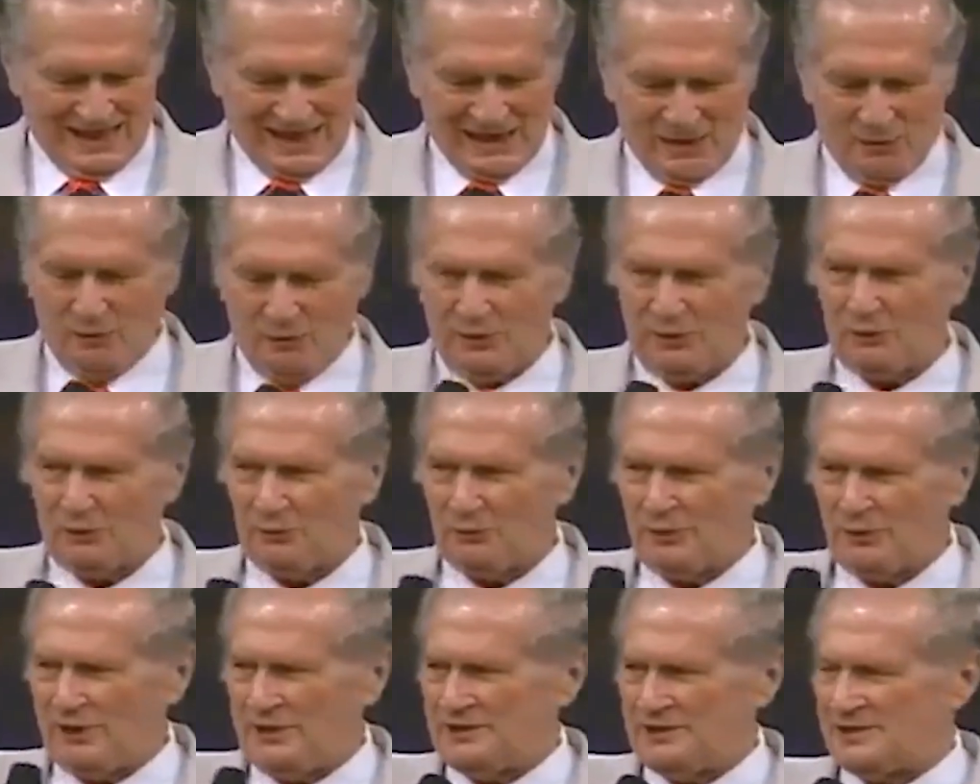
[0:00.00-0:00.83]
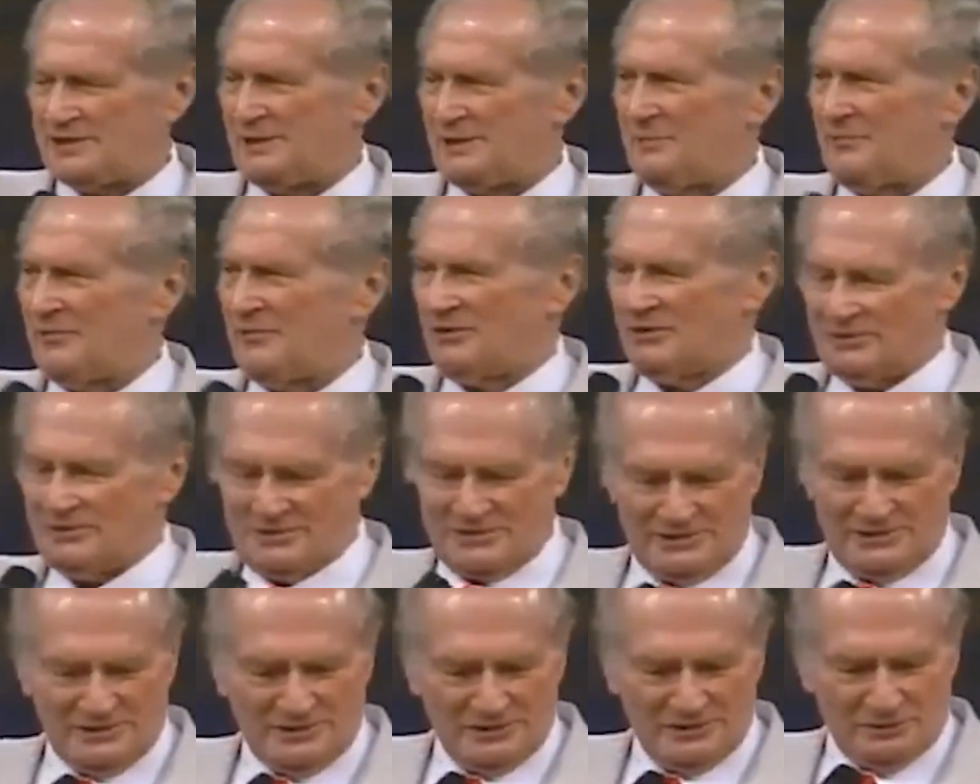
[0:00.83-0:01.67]
I want to read something to
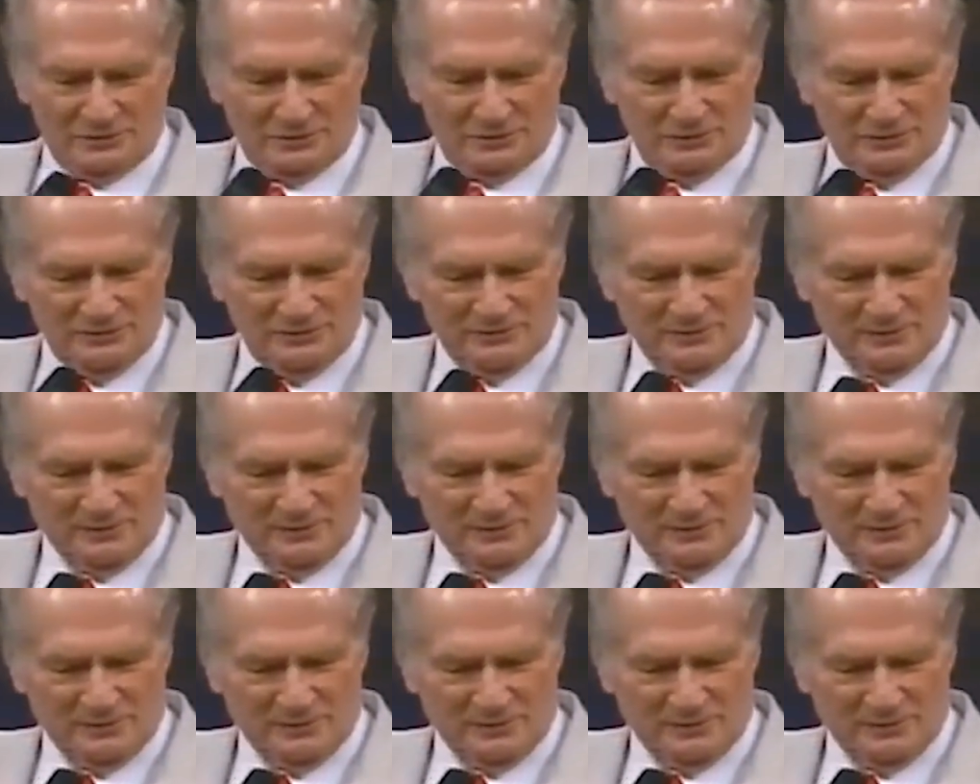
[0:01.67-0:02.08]
you